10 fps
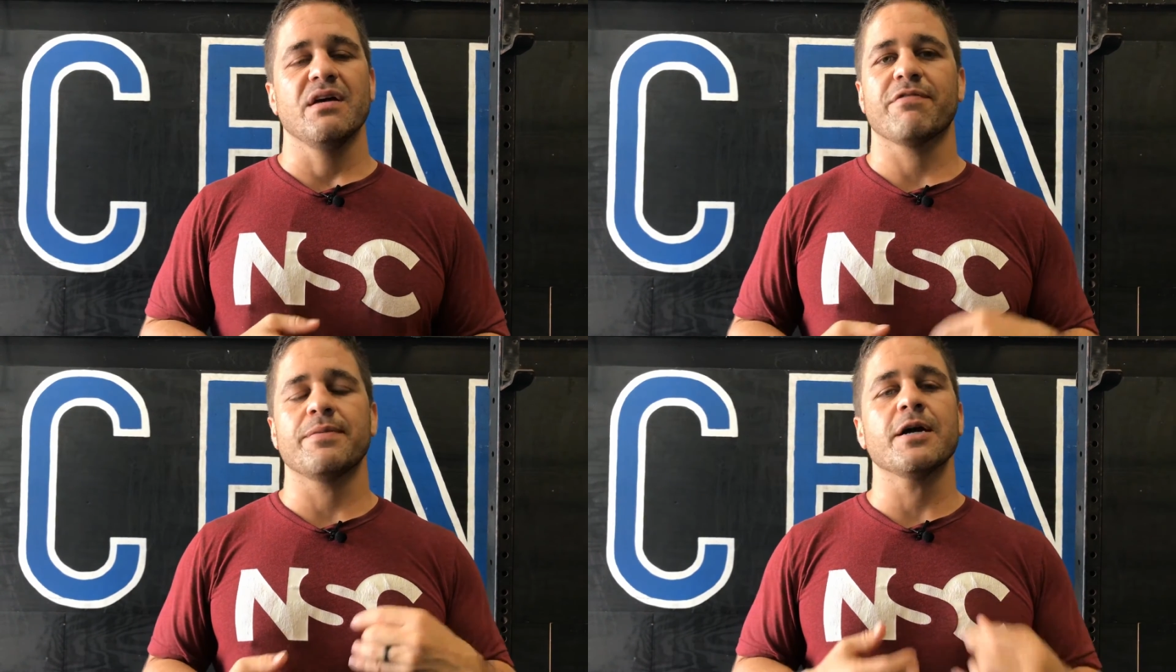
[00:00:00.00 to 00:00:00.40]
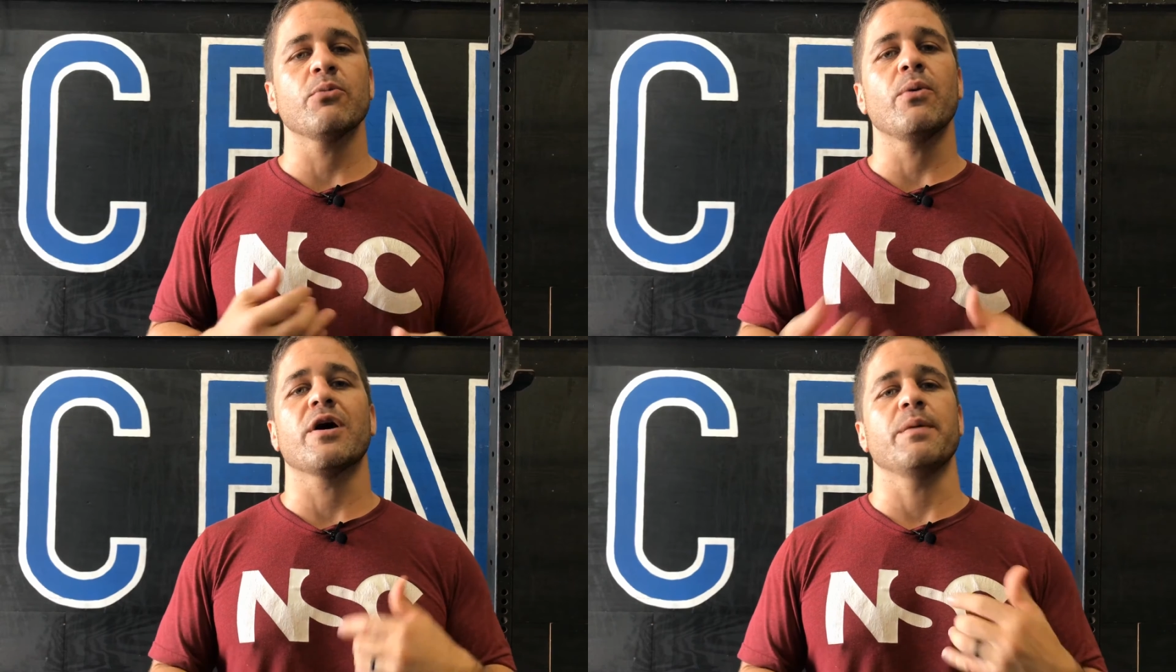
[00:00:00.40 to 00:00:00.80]
From there,
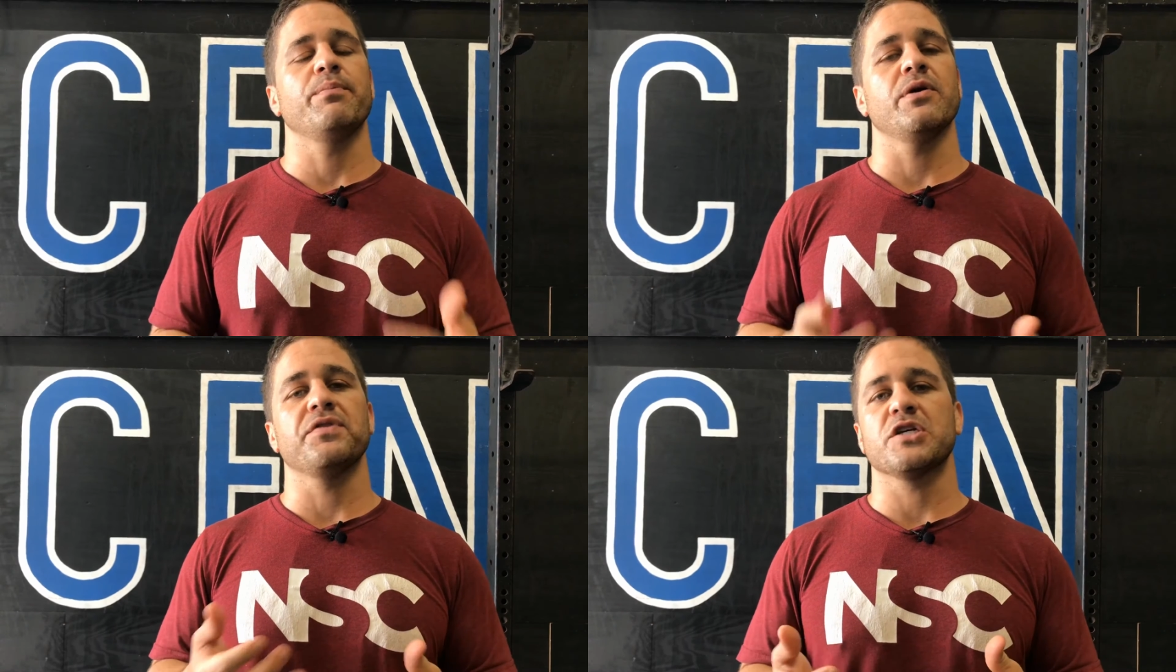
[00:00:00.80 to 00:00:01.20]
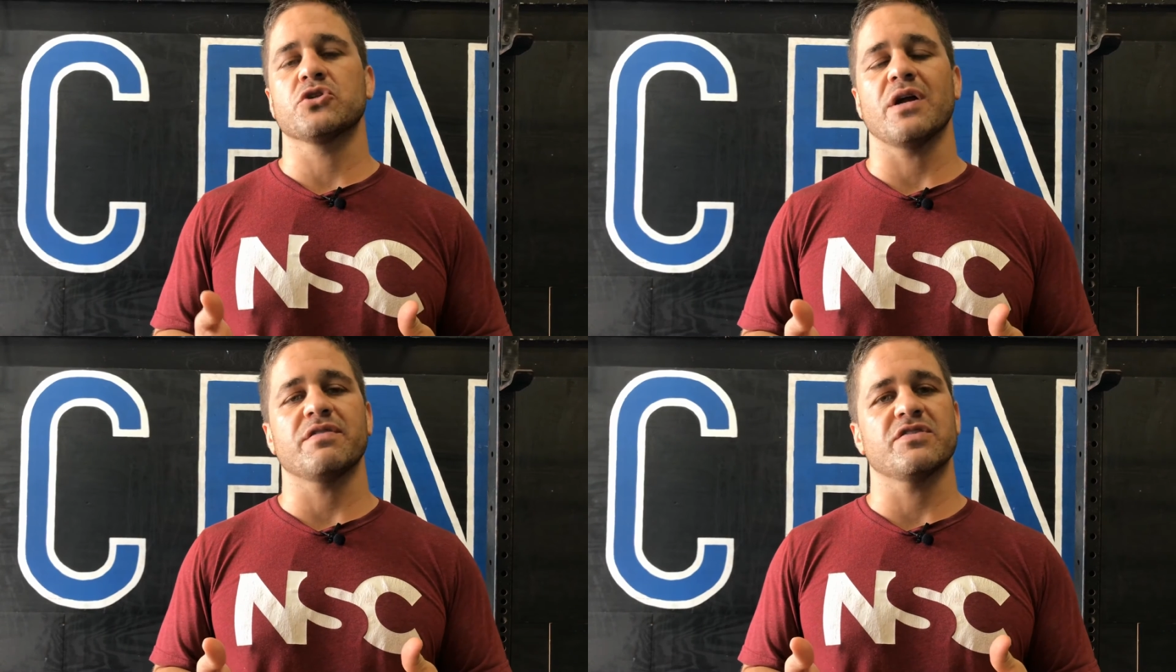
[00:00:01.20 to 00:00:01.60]
we want to build the
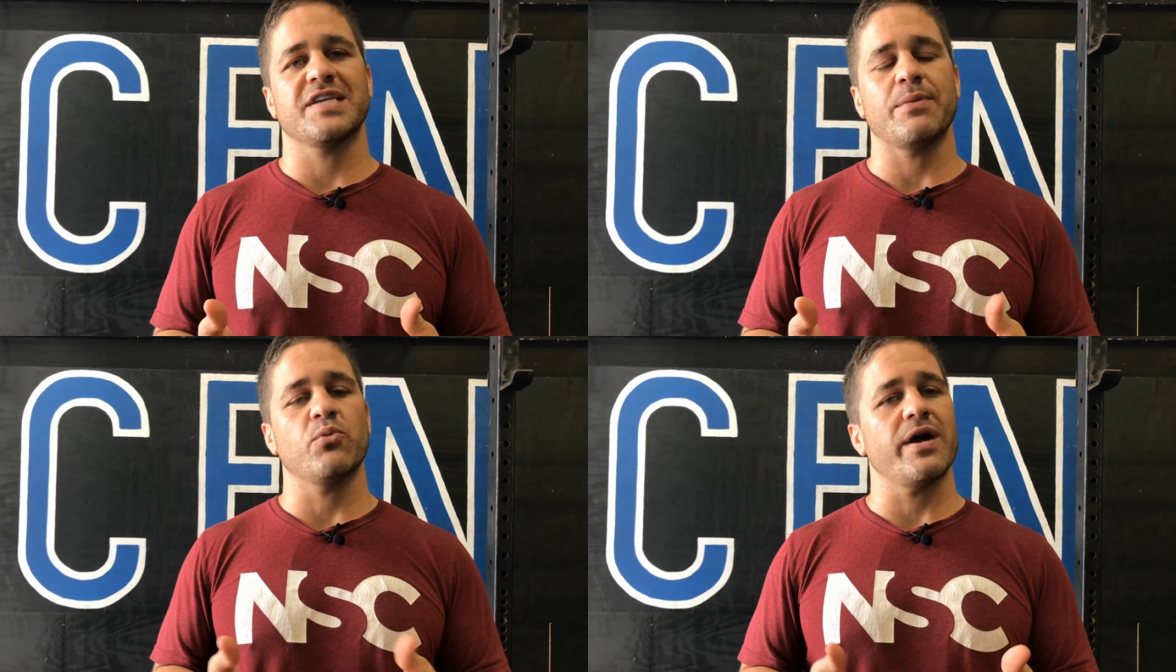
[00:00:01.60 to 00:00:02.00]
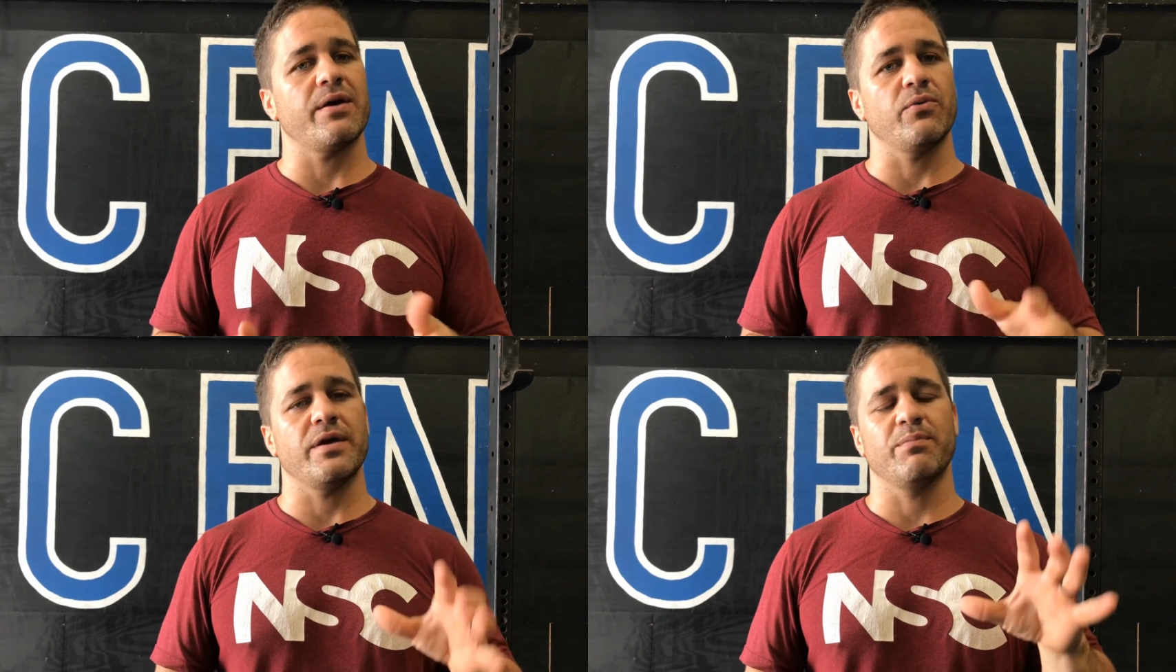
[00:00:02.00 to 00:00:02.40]
strength the same
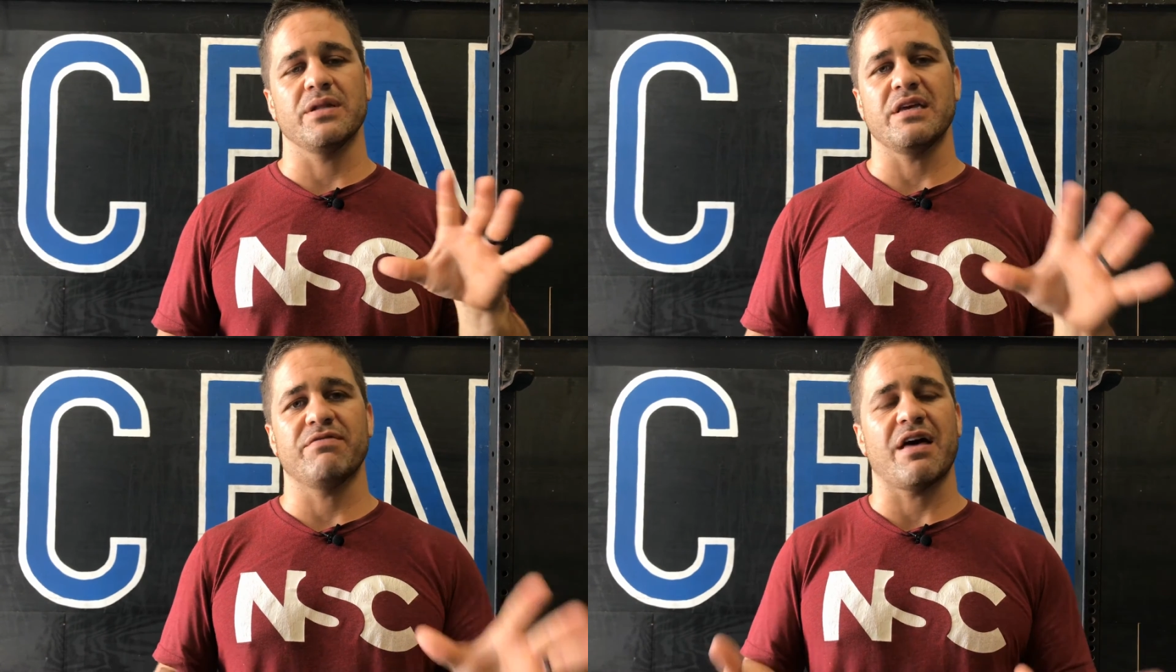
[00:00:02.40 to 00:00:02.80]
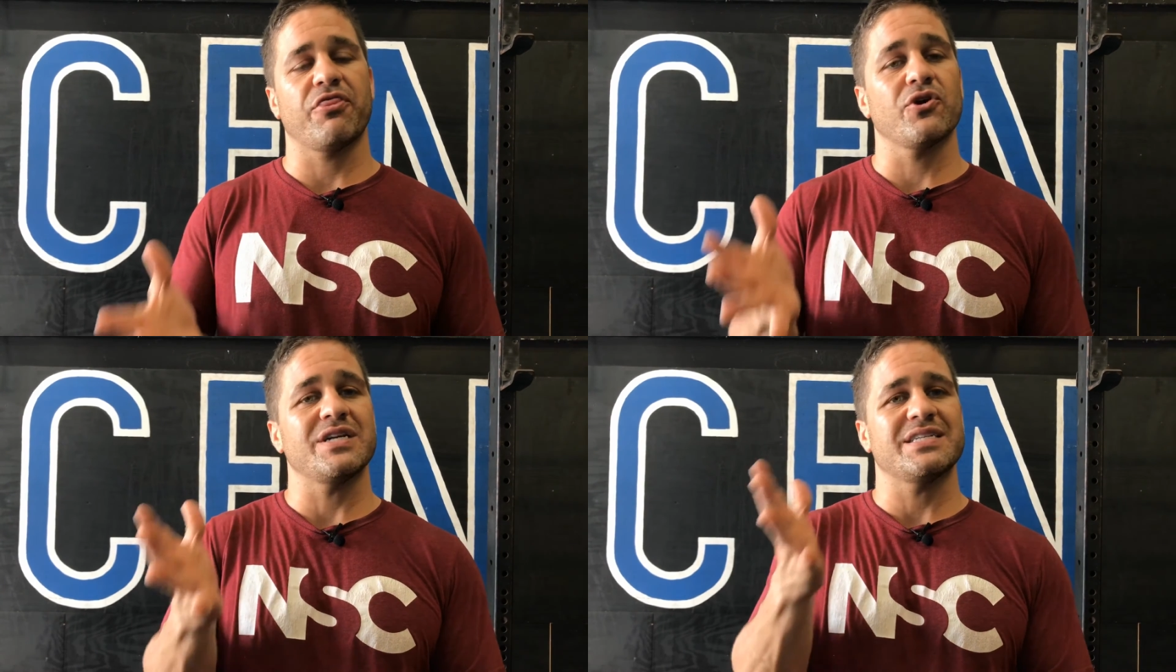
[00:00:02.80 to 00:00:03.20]
way. We believe
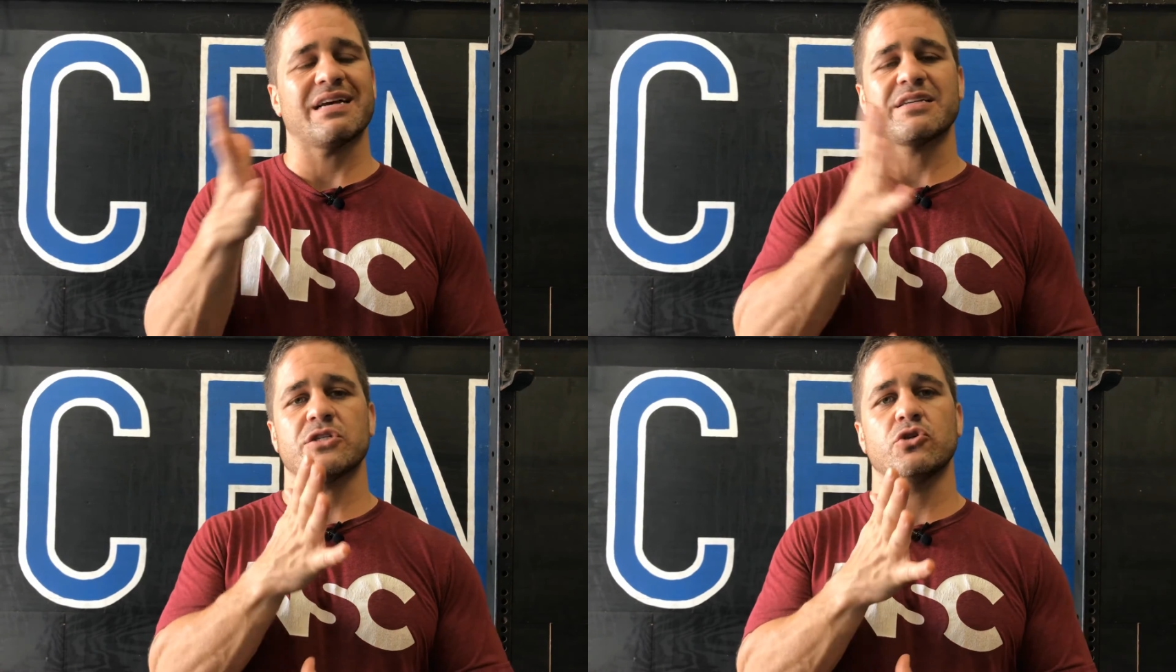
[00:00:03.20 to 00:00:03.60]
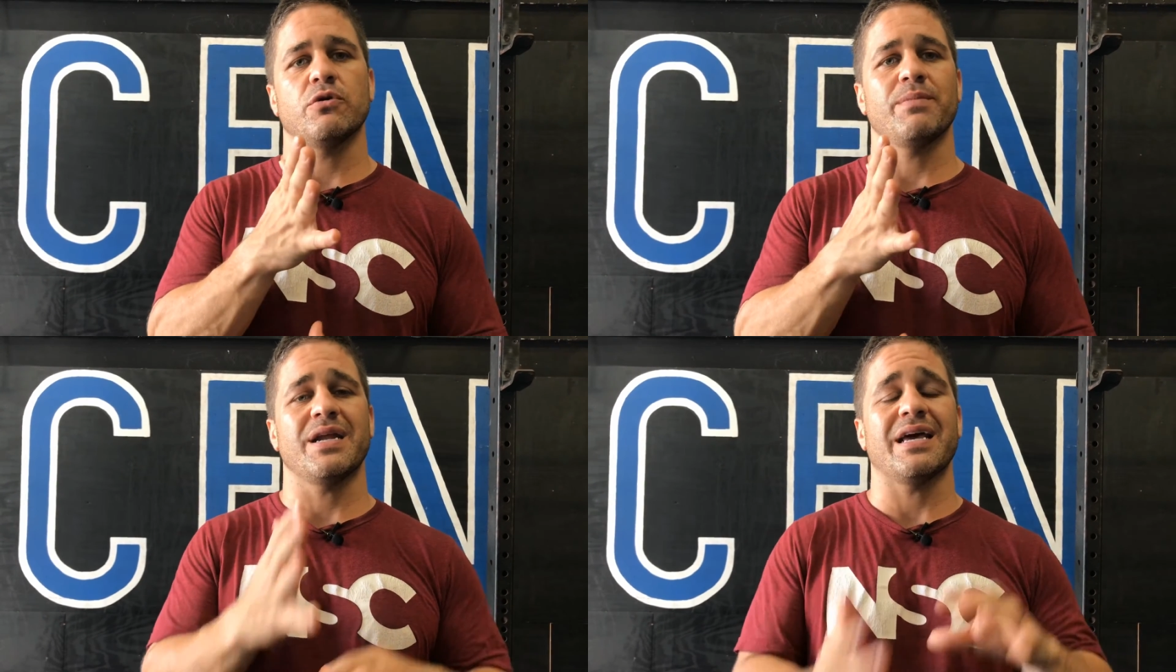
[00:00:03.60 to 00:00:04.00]
that 30 seconds to
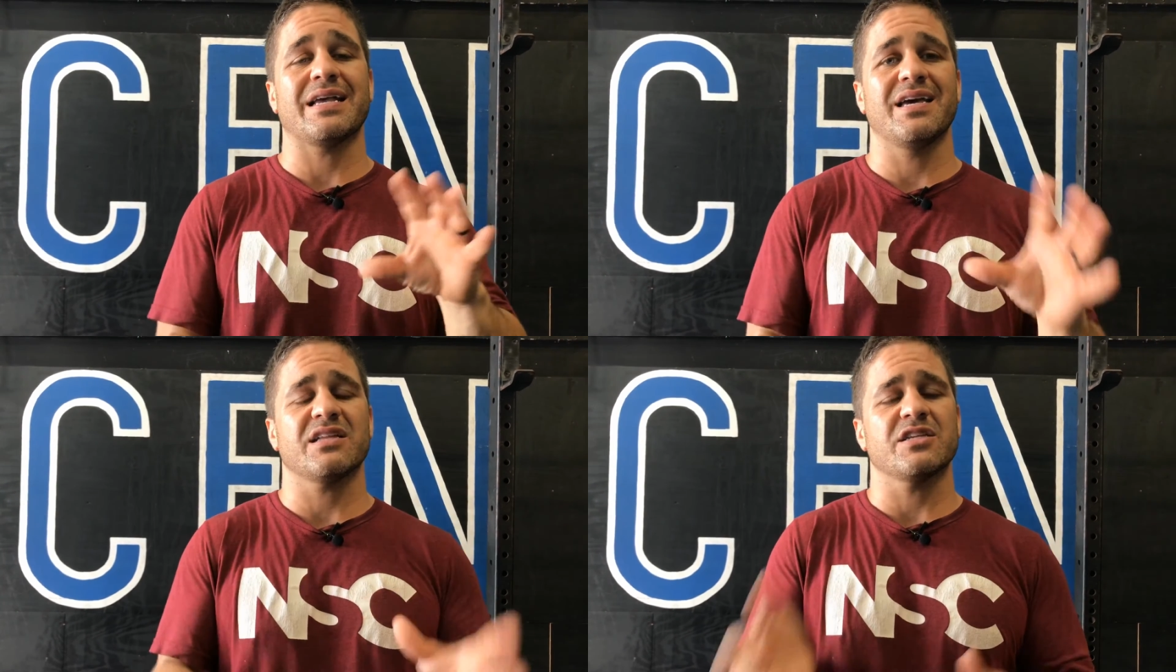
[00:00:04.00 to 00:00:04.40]
a minute kicked